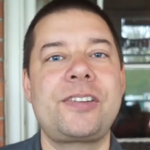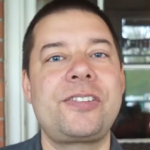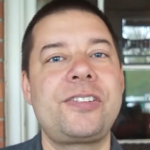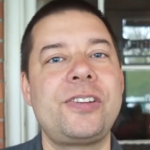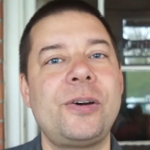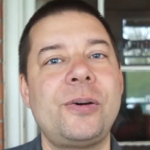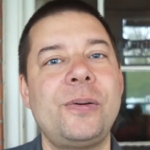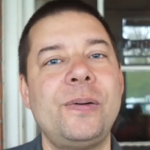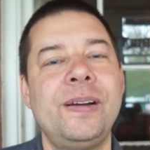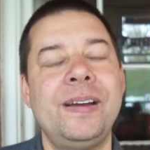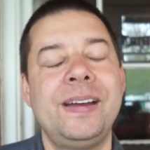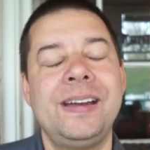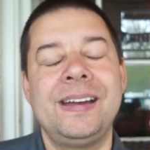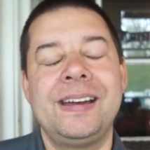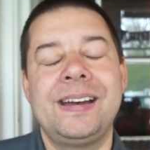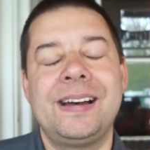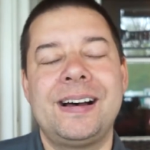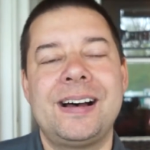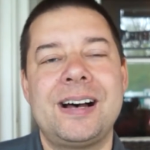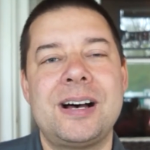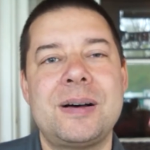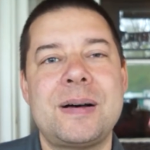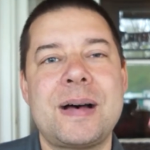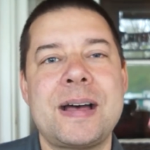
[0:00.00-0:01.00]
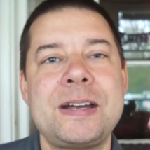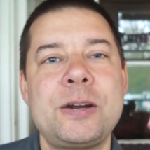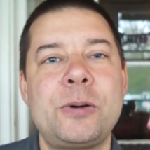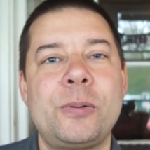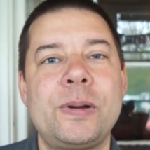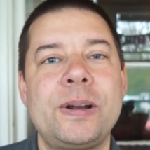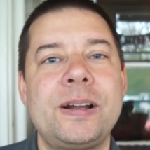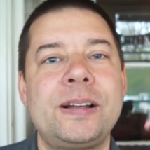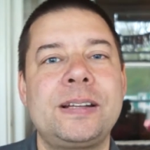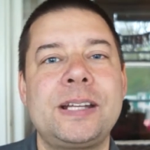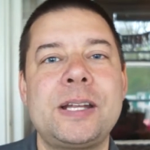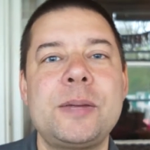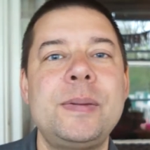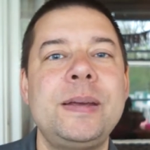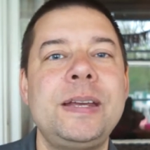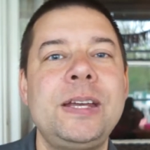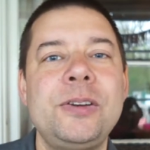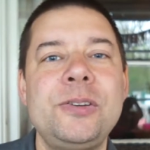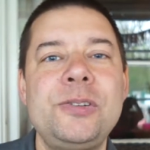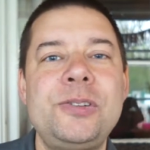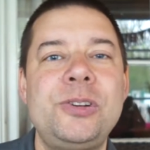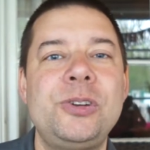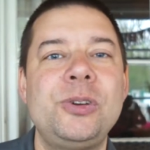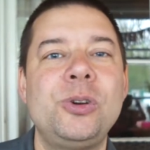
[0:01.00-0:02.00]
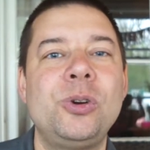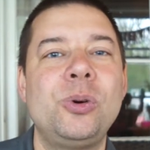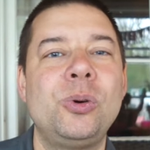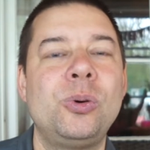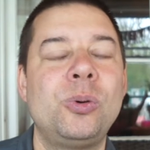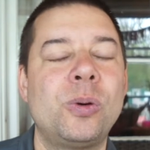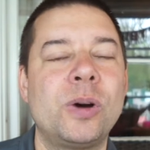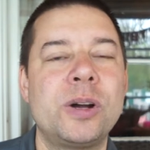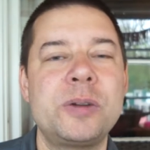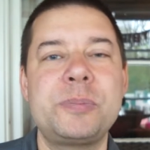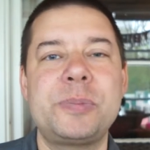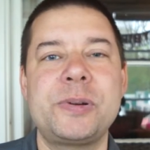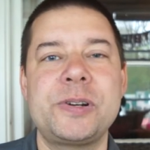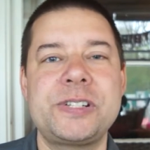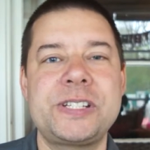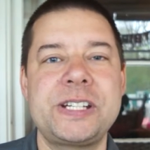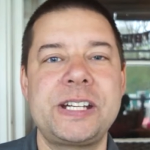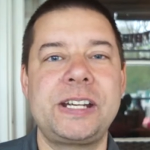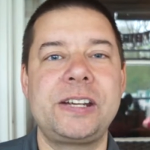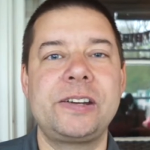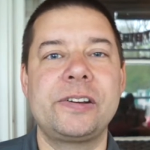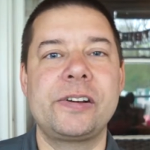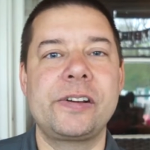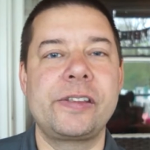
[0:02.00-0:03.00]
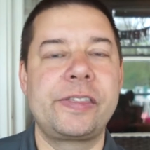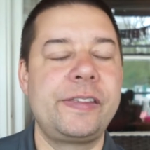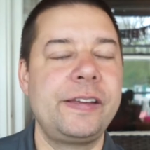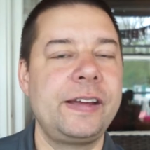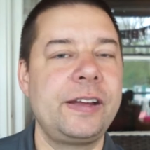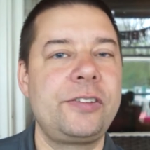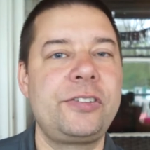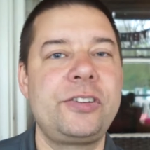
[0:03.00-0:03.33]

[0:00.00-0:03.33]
So I don't want to limit you to one particular thing.